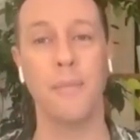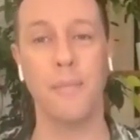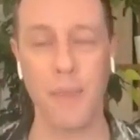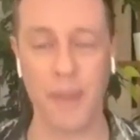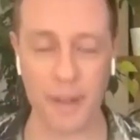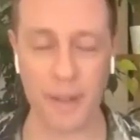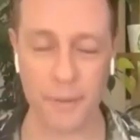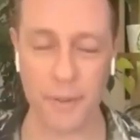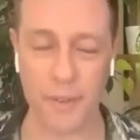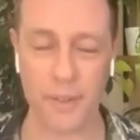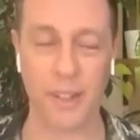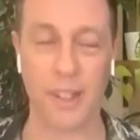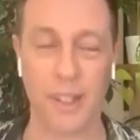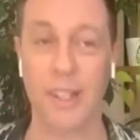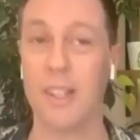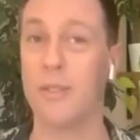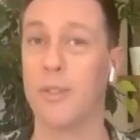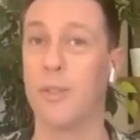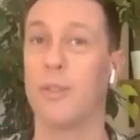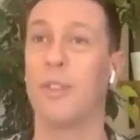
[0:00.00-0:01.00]

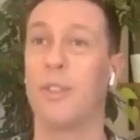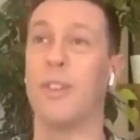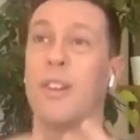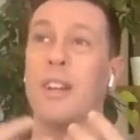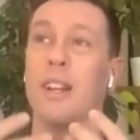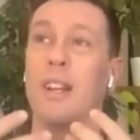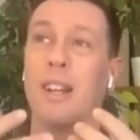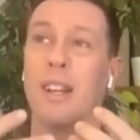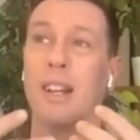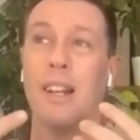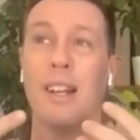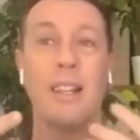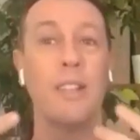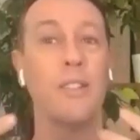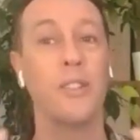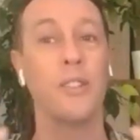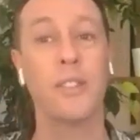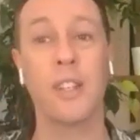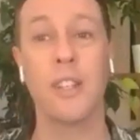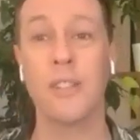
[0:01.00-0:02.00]
Metaphysically, it's also going to let
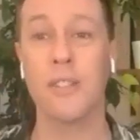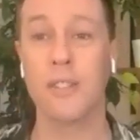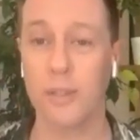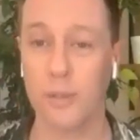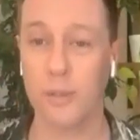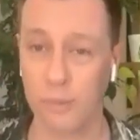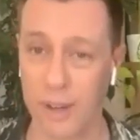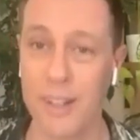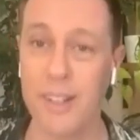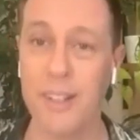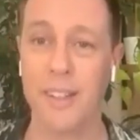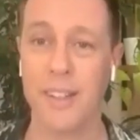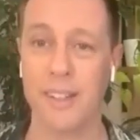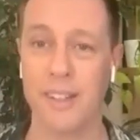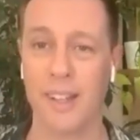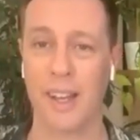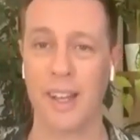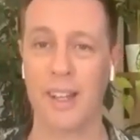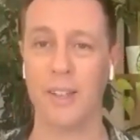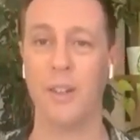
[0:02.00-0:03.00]
you just surrender the
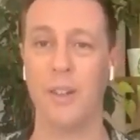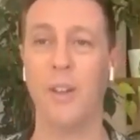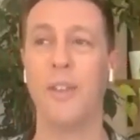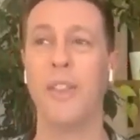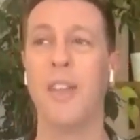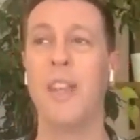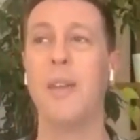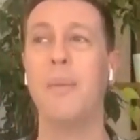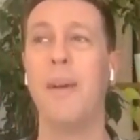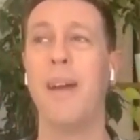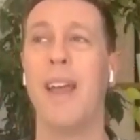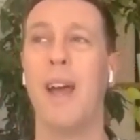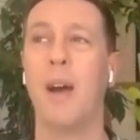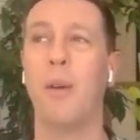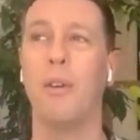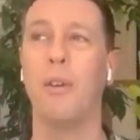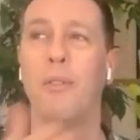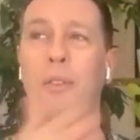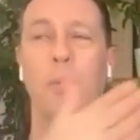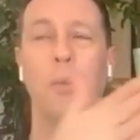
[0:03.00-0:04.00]
day. You know, think about
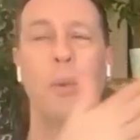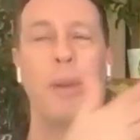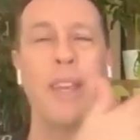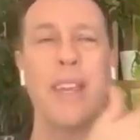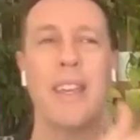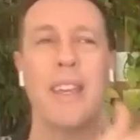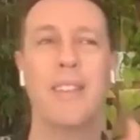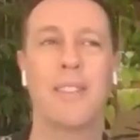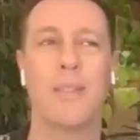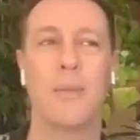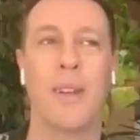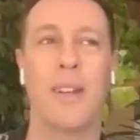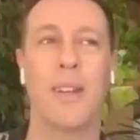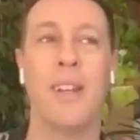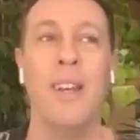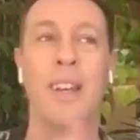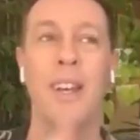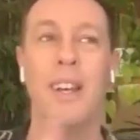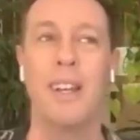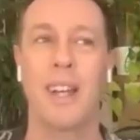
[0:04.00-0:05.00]
how often we hear someone
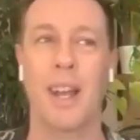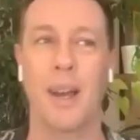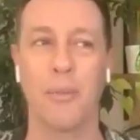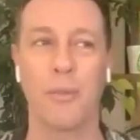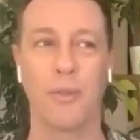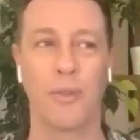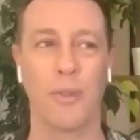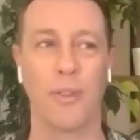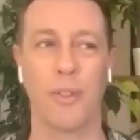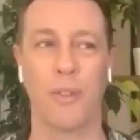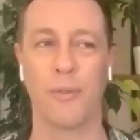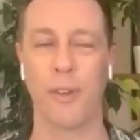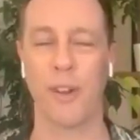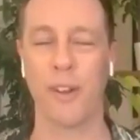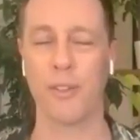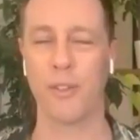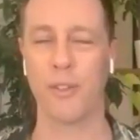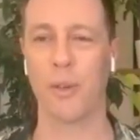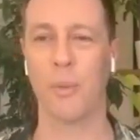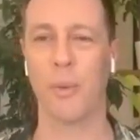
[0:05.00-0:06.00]
come through the
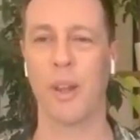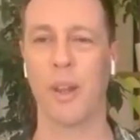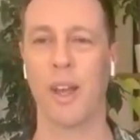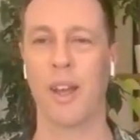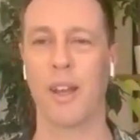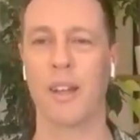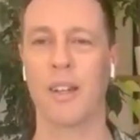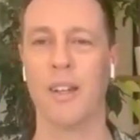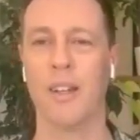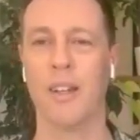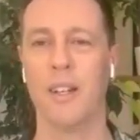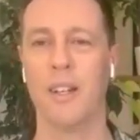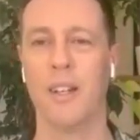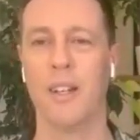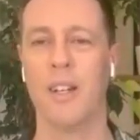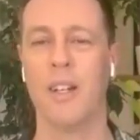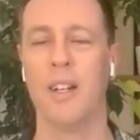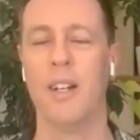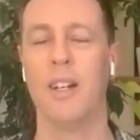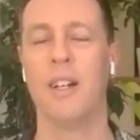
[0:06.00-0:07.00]
front door and we're like,
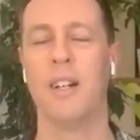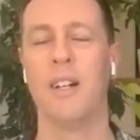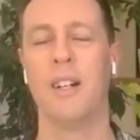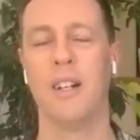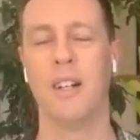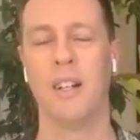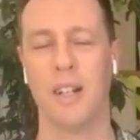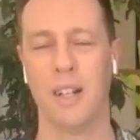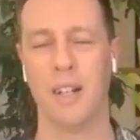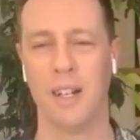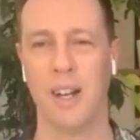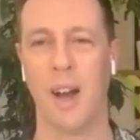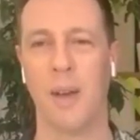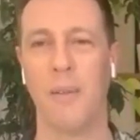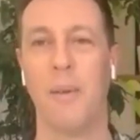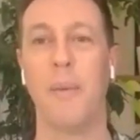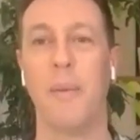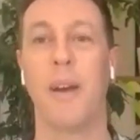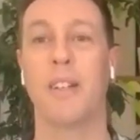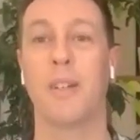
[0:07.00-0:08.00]
oh,
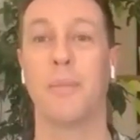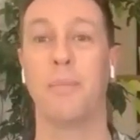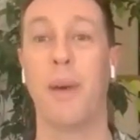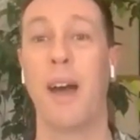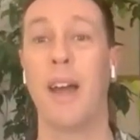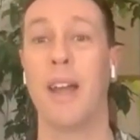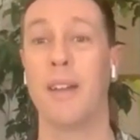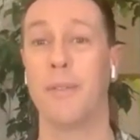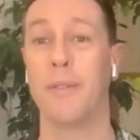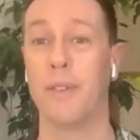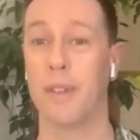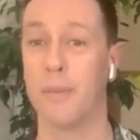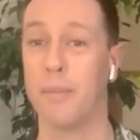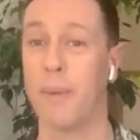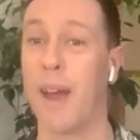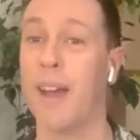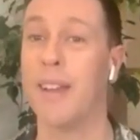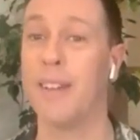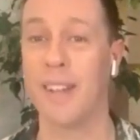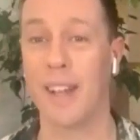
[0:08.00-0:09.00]
I'm about to pay for the
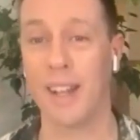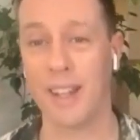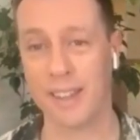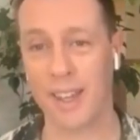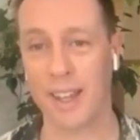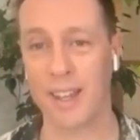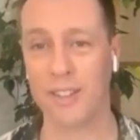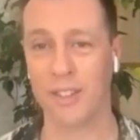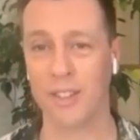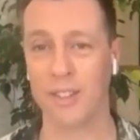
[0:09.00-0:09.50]
bad day they